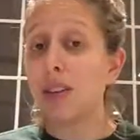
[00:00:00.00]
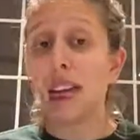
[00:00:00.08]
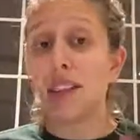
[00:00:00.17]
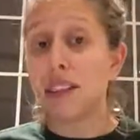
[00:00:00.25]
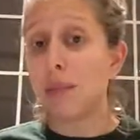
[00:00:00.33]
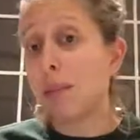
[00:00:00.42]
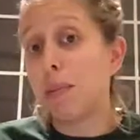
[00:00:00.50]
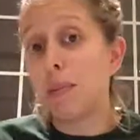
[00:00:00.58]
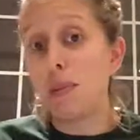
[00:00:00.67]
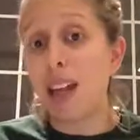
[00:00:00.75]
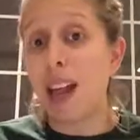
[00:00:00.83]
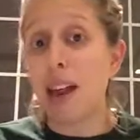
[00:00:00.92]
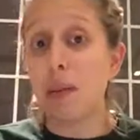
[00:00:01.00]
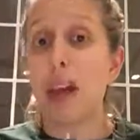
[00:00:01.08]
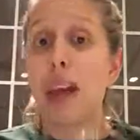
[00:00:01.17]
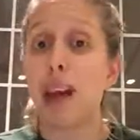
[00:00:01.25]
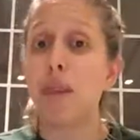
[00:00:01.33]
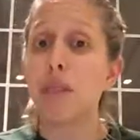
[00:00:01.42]
Again, some people do that. I don't
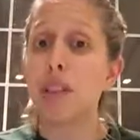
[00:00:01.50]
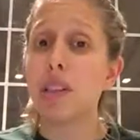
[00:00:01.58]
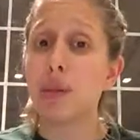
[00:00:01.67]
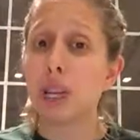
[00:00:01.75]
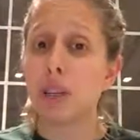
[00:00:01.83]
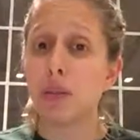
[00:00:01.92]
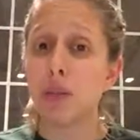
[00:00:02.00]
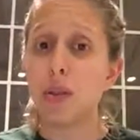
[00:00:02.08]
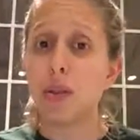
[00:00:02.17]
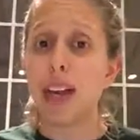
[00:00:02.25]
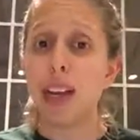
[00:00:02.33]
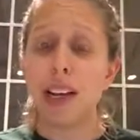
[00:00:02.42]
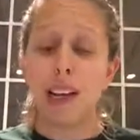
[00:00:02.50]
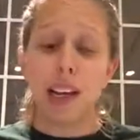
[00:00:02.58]
have one, so I don't do that,